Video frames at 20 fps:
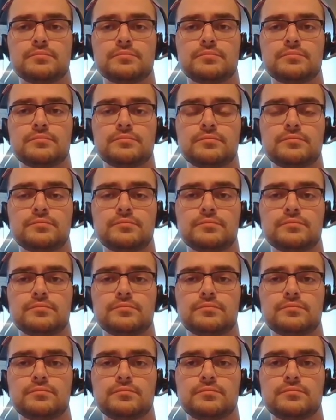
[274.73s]

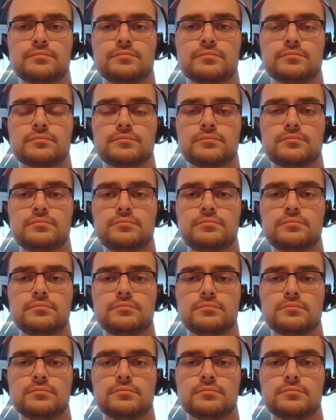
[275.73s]

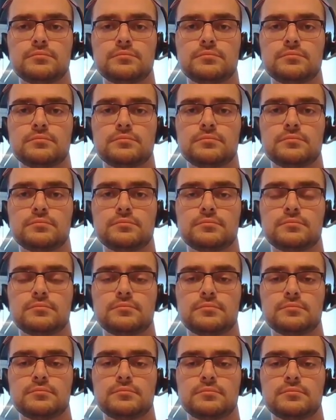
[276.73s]

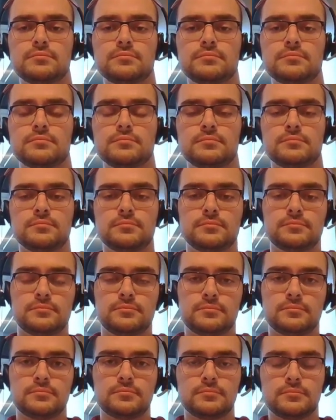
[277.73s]

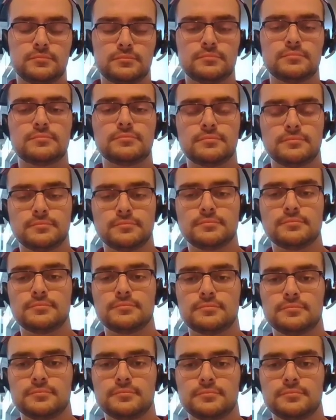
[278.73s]
This person isn't speaking.